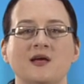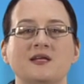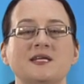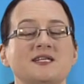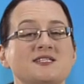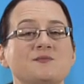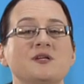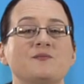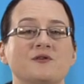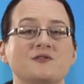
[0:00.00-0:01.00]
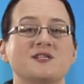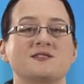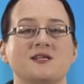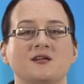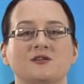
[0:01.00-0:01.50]
needs to be a
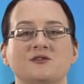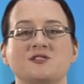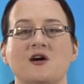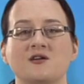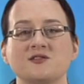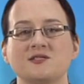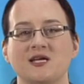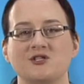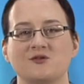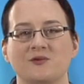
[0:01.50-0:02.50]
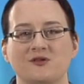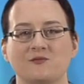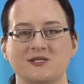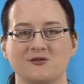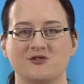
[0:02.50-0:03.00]
process that includes consultation with the
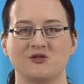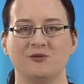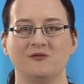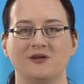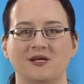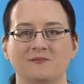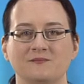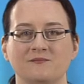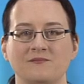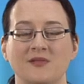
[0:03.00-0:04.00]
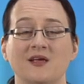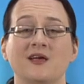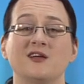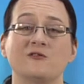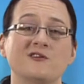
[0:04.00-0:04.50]
research community
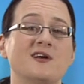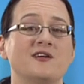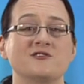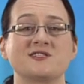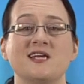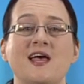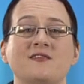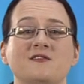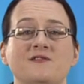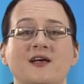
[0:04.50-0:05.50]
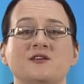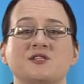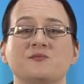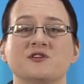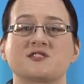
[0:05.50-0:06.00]
in order to understand the values
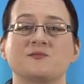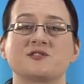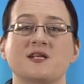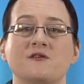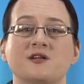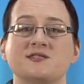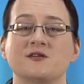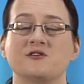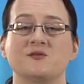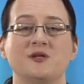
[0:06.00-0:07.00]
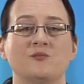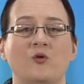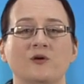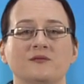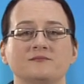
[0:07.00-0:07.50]
and principles that are considered to be
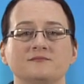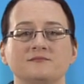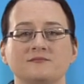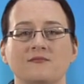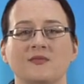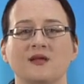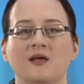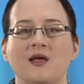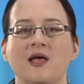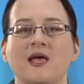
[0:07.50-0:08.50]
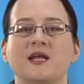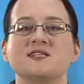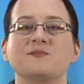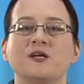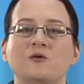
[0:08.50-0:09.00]
important. It
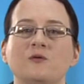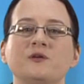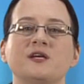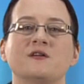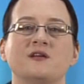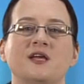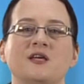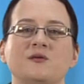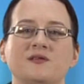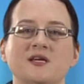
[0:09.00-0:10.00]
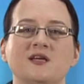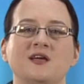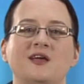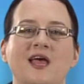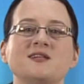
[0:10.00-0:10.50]
is my goal here to get you
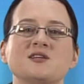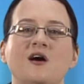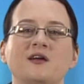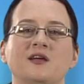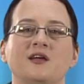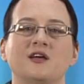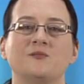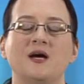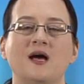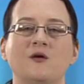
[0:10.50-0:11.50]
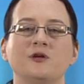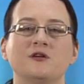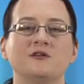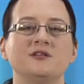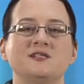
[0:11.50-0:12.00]
thinking and talking about how we
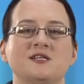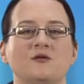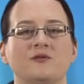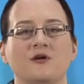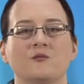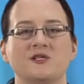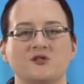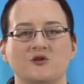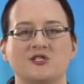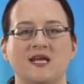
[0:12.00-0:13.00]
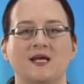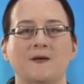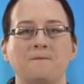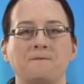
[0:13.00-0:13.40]
currently deal with our research data.